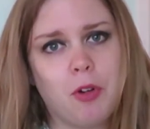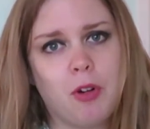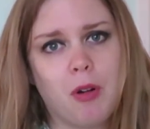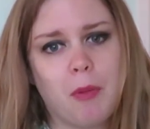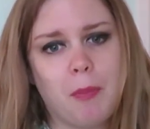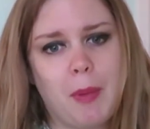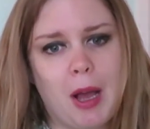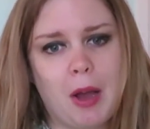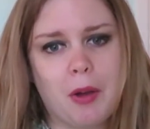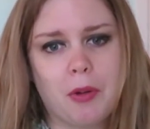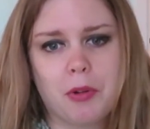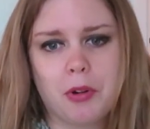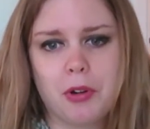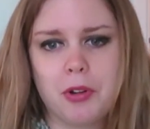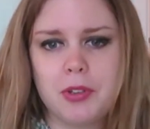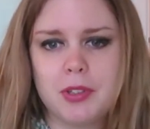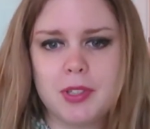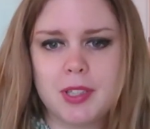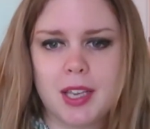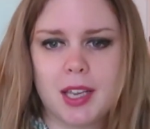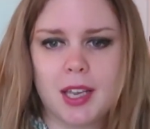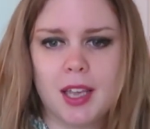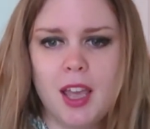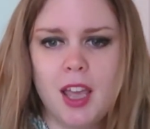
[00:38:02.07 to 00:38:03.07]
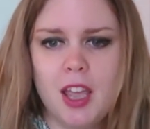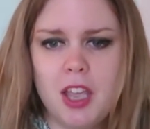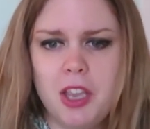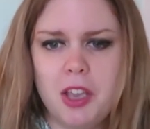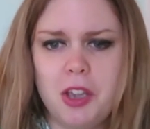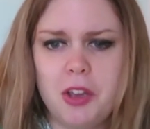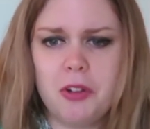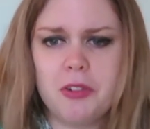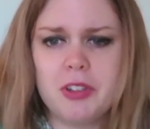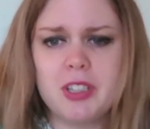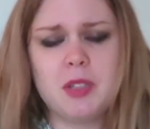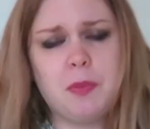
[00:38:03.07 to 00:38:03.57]
about cruising, you can
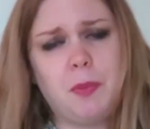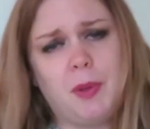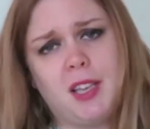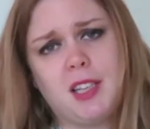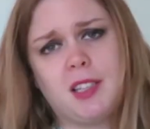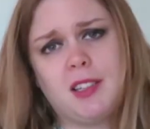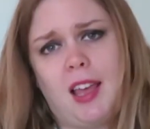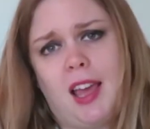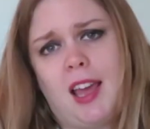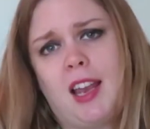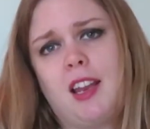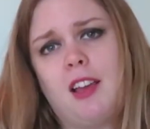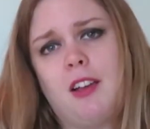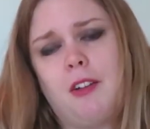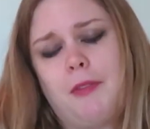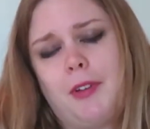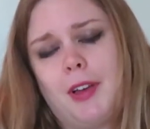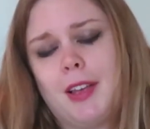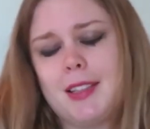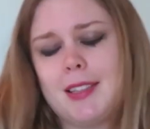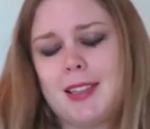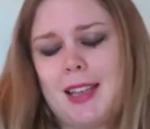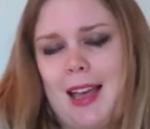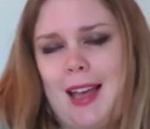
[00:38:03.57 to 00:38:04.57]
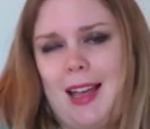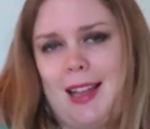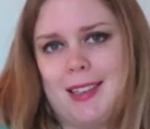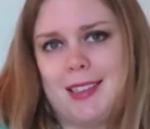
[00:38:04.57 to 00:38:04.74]
always speak to any of us at